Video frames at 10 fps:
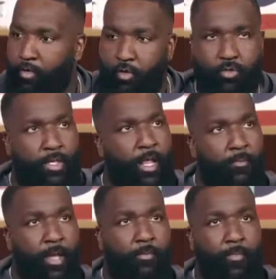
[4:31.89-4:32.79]
Usually they
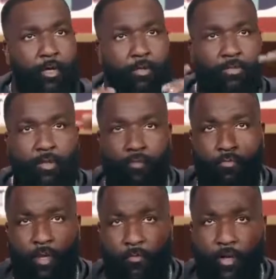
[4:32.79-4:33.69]
make me go to the
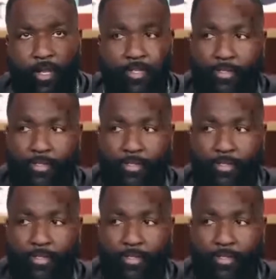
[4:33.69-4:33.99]
one where they